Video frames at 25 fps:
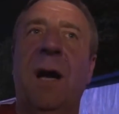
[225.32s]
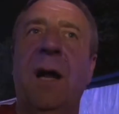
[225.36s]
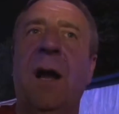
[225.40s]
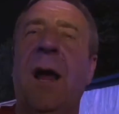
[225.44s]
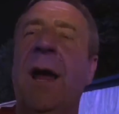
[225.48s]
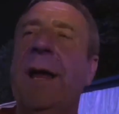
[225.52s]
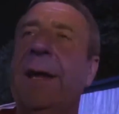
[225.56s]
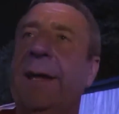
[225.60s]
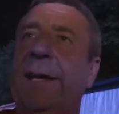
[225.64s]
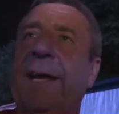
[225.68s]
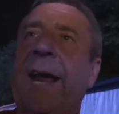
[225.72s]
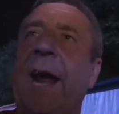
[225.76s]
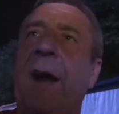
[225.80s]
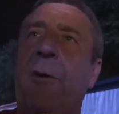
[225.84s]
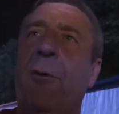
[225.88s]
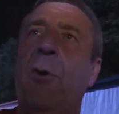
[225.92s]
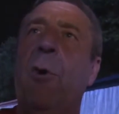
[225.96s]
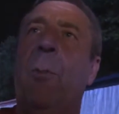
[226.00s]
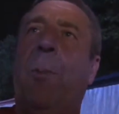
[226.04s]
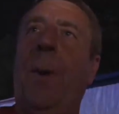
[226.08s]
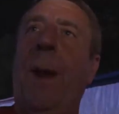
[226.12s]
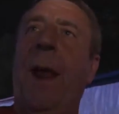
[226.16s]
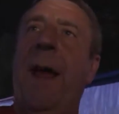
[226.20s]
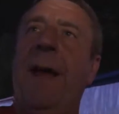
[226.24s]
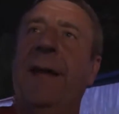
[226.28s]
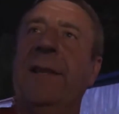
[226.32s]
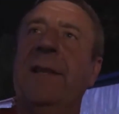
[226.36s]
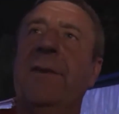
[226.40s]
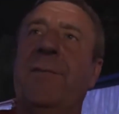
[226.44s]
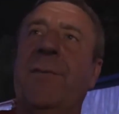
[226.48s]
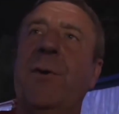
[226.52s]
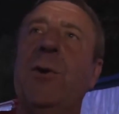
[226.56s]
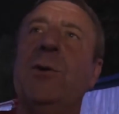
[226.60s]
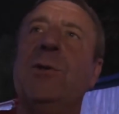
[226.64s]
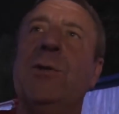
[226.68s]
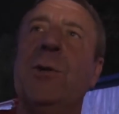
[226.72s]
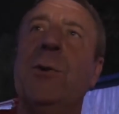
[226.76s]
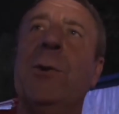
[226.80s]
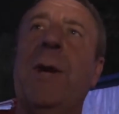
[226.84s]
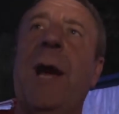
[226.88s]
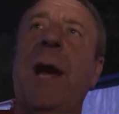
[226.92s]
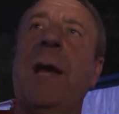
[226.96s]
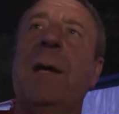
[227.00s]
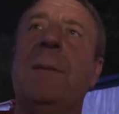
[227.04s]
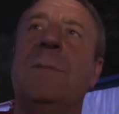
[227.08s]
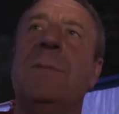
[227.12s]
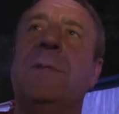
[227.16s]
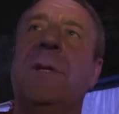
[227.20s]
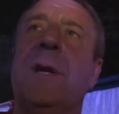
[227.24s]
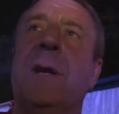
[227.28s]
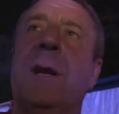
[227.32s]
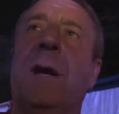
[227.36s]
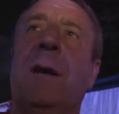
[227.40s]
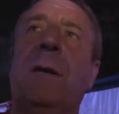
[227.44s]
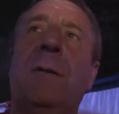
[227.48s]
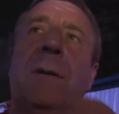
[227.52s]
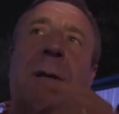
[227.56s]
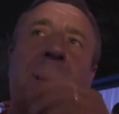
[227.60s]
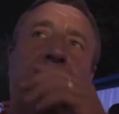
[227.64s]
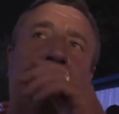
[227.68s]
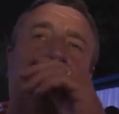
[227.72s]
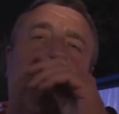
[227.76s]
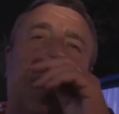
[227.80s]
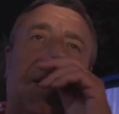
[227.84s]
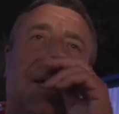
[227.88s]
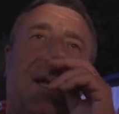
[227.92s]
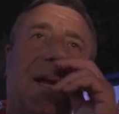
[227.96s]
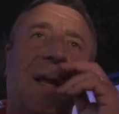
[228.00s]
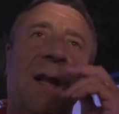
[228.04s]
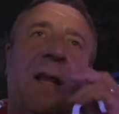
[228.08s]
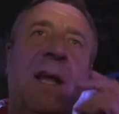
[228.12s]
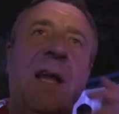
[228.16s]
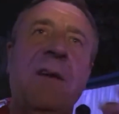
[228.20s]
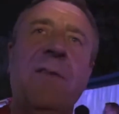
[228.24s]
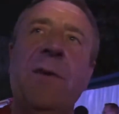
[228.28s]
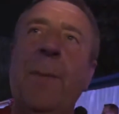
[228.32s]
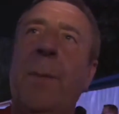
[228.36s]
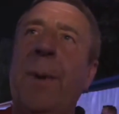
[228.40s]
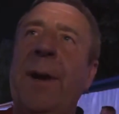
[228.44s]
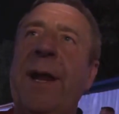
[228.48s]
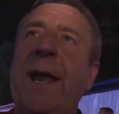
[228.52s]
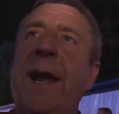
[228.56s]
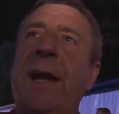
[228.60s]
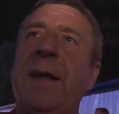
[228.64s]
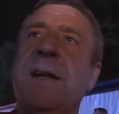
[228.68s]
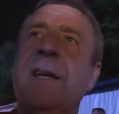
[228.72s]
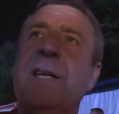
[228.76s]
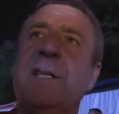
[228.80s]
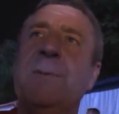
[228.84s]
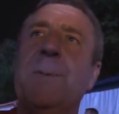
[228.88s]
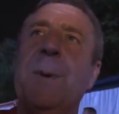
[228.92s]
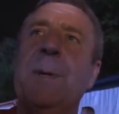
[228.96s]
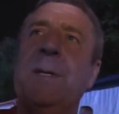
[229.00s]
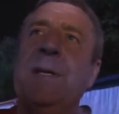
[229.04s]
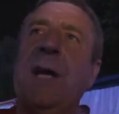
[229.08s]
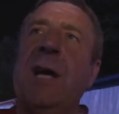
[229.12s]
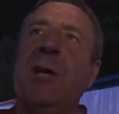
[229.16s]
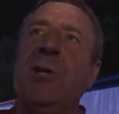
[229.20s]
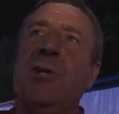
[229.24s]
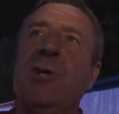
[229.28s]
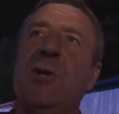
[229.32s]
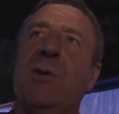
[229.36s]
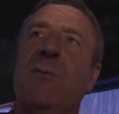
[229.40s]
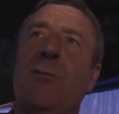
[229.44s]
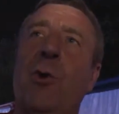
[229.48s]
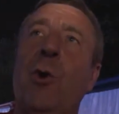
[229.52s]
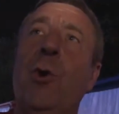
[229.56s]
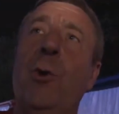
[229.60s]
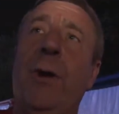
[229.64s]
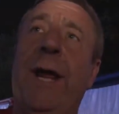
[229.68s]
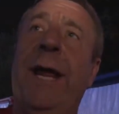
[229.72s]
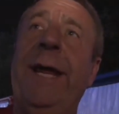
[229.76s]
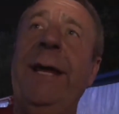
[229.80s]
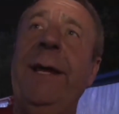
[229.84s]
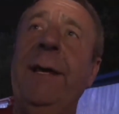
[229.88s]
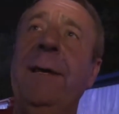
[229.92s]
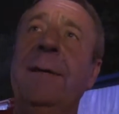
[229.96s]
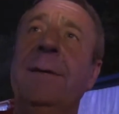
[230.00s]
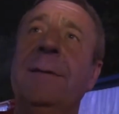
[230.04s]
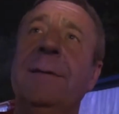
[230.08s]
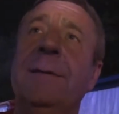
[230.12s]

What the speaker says: like Carroll playing the first two games, you know, and everybody had an expectation of Rooney.